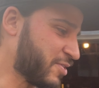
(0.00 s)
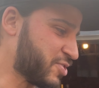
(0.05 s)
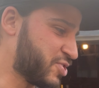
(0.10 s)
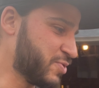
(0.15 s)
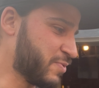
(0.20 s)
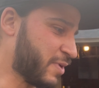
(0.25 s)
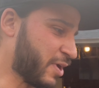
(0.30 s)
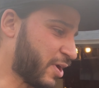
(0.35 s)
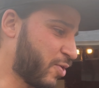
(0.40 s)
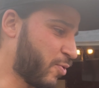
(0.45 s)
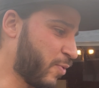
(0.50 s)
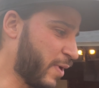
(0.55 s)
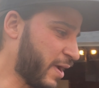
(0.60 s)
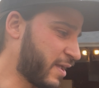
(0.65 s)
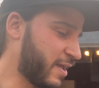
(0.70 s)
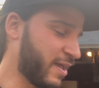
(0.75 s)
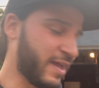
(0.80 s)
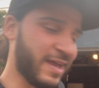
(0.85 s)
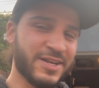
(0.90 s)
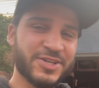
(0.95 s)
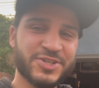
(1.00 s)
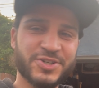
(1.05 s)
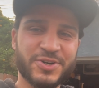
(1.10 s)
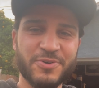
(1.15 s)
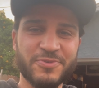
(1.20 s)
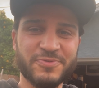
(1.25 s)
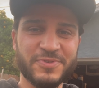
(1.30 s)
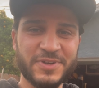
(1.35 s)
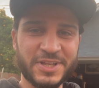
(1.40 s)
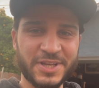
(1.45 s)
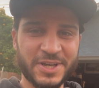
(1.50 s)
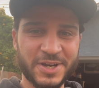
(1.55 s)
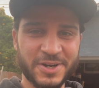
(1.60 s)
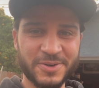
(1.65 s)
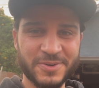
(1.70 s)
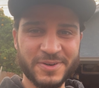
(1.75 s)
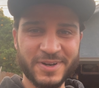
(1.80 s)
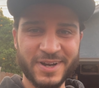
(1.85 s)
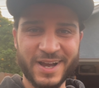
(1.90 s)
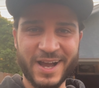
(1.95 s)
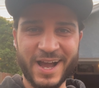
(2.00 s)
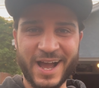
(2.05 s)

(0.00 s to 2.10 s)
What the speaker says: to shoot a quick intro video